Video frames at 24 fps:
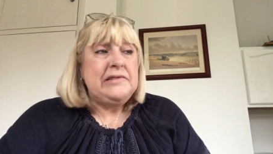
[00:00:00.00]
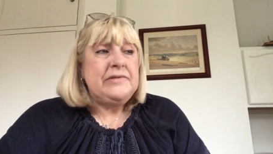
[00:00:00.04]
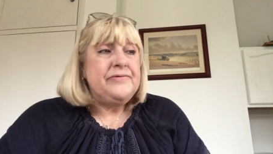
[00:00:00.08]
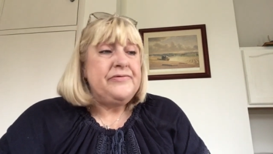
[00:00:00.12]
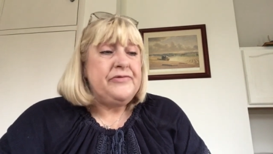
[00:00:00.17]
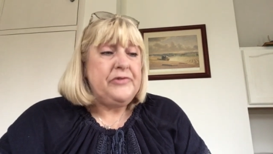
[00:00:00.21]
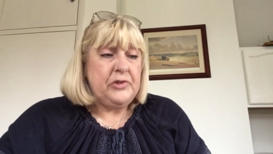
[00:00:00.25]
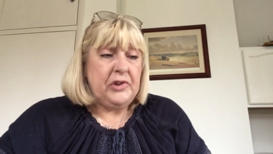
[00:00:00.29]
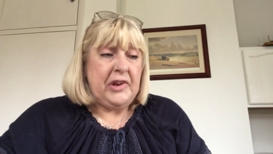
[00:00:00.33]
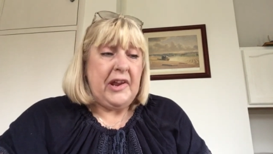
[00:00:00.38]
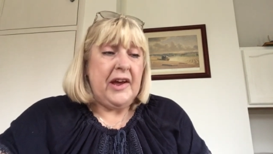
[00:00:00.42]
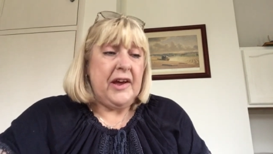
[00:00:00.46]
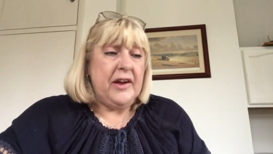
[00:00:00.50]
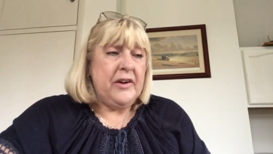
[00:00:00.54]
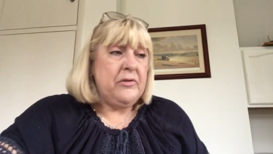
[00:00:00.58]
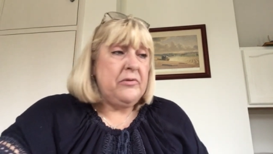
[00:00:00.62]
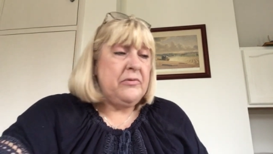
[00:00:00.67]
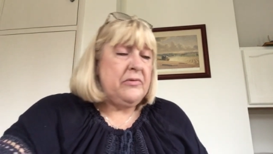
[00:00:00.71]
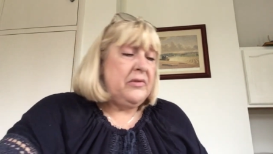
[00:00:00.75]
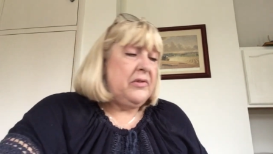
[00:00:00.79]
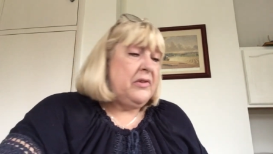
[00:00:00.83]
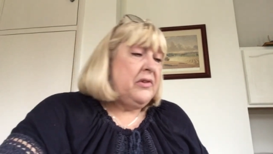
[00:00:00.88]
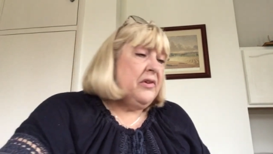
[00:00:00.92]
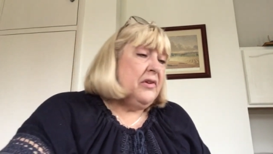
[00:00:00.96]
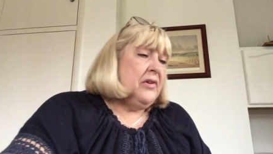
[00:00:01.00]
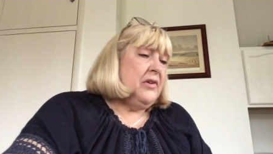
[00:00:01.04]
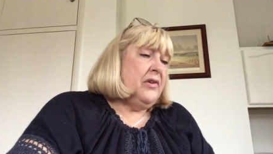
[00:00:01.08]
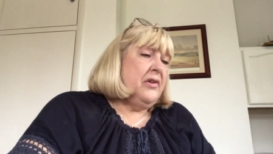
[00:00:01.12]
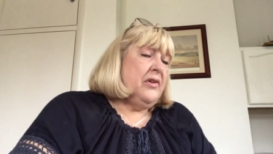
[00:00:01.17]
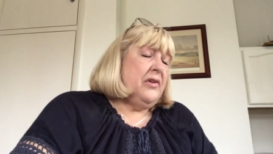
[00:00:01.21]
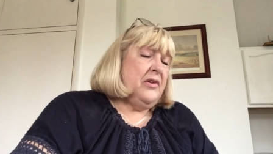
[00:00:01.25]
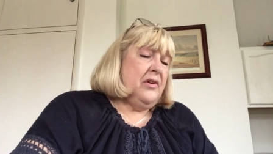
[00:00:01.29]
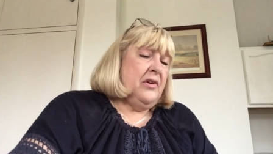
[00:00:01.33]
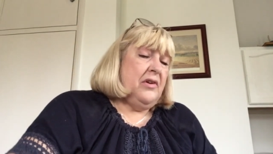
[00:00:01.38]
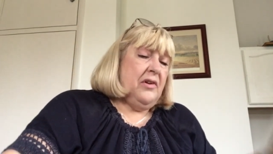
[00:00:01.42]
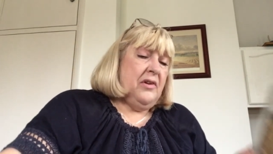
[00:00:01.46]
for now
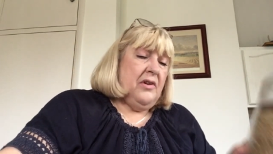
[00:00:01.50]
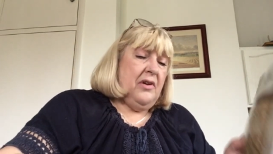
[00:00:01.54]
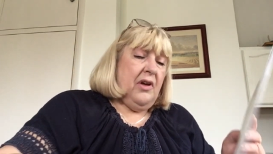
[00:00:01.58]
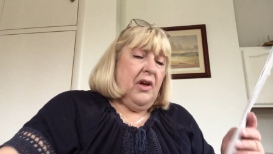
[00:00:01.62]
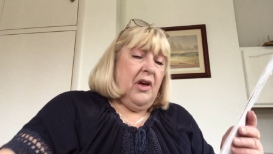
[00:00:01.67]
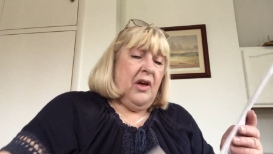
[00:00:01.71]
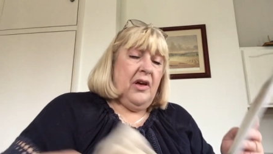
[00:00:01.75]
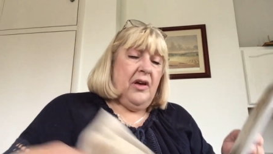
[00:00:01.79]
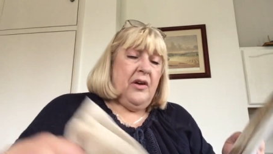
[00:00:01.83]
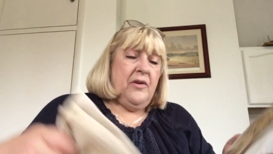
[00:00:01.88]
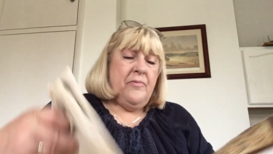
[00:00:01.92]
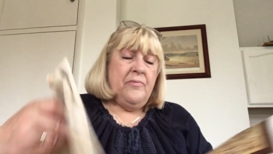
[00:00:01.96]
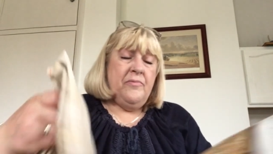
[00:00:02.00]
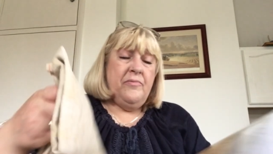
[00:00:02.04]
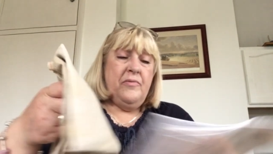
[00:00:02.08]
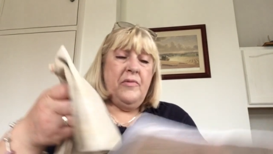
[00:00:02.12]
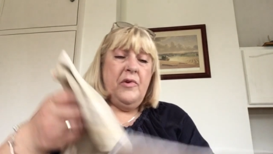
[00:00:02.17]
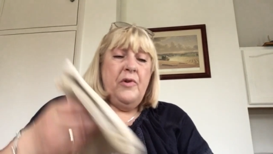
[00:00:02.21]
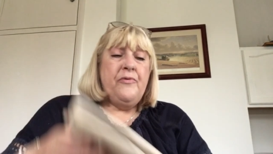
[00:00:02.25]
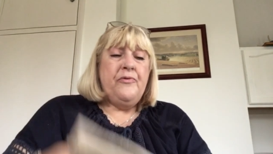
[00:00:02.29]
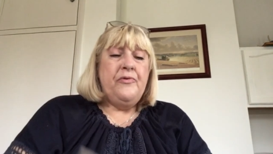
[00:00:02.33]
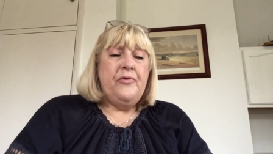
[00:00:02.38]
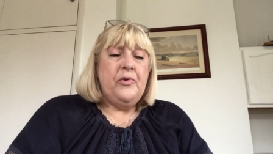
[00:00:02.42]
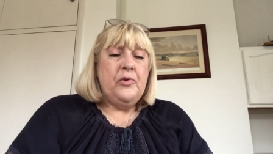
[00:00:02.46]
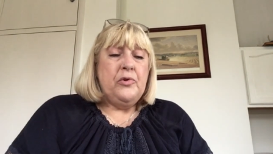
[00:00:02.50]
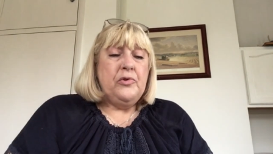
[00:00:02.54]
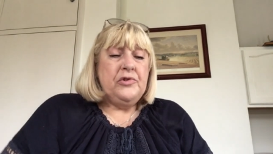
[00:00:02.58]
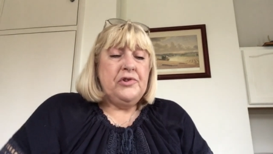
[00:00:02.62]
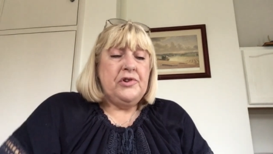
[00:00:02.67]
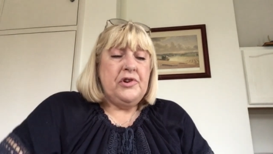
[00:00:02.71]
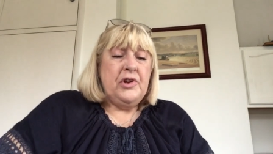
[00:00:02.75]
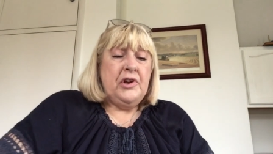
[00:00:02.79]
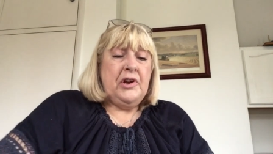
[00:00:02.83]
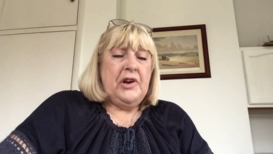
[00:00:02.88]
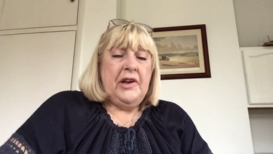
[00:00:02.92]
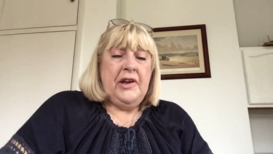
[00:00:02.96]
um,
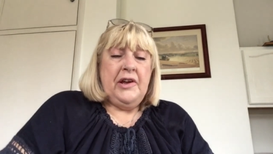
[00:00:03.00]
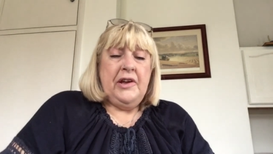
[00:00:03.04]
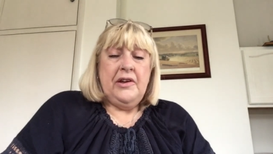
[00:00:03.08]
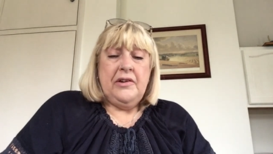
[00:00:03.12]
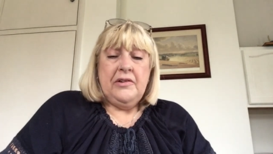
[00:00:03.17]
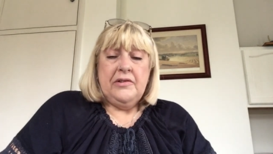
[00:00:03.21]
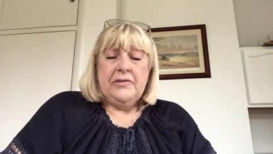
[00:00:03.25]
unfortunately